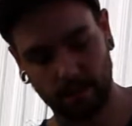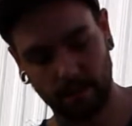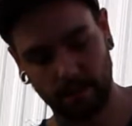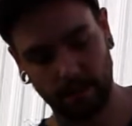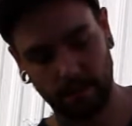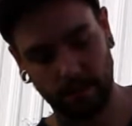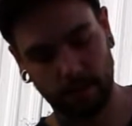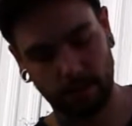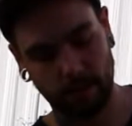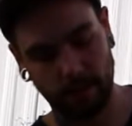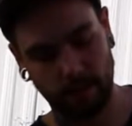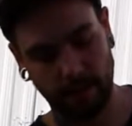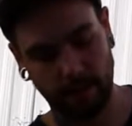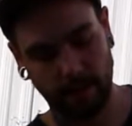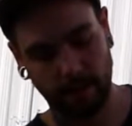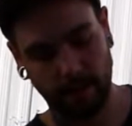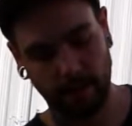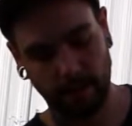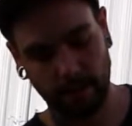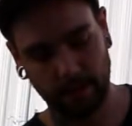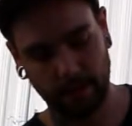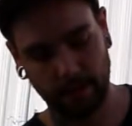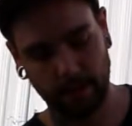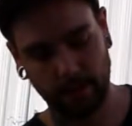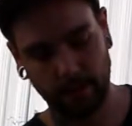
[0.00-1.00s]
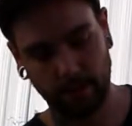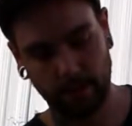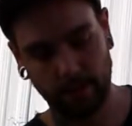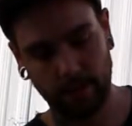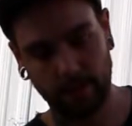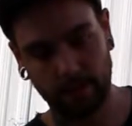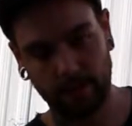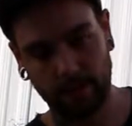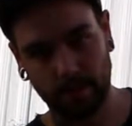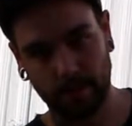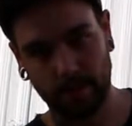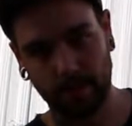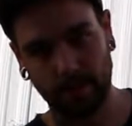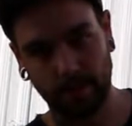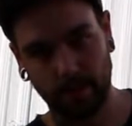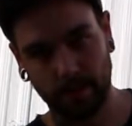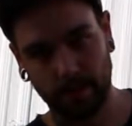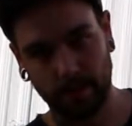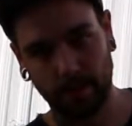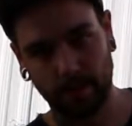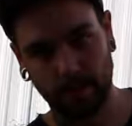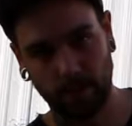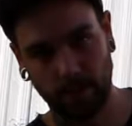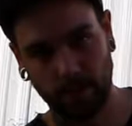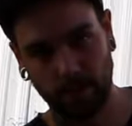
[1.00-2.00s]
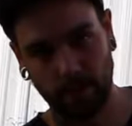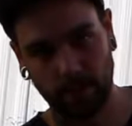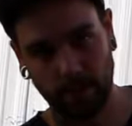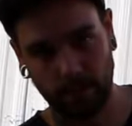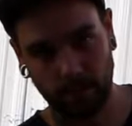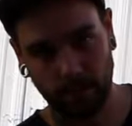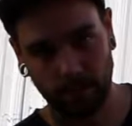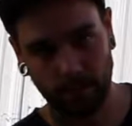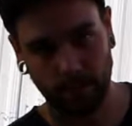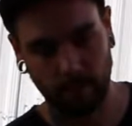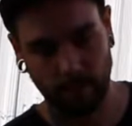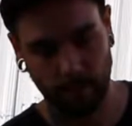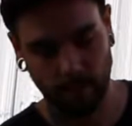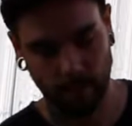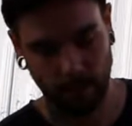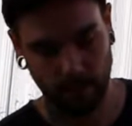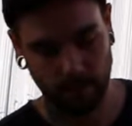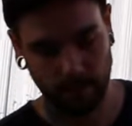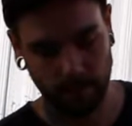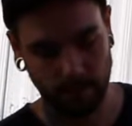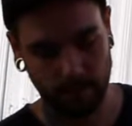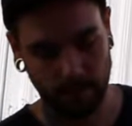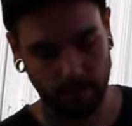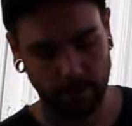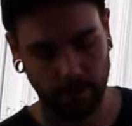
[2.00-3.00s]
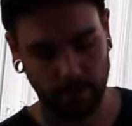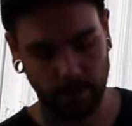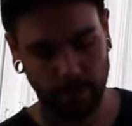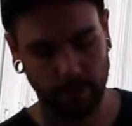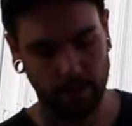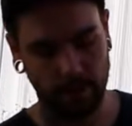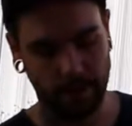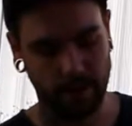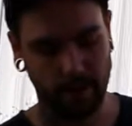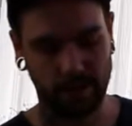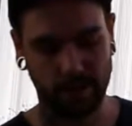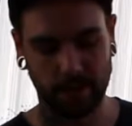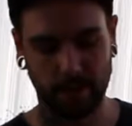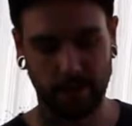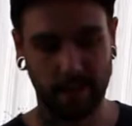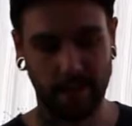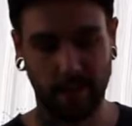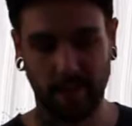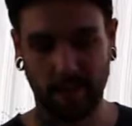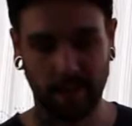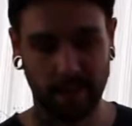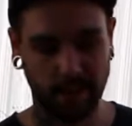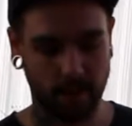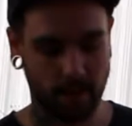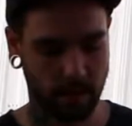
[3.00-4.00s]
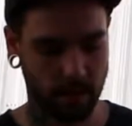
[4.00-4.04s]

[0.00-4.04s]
just the connection piece just in between the two bones. You just touch the leg.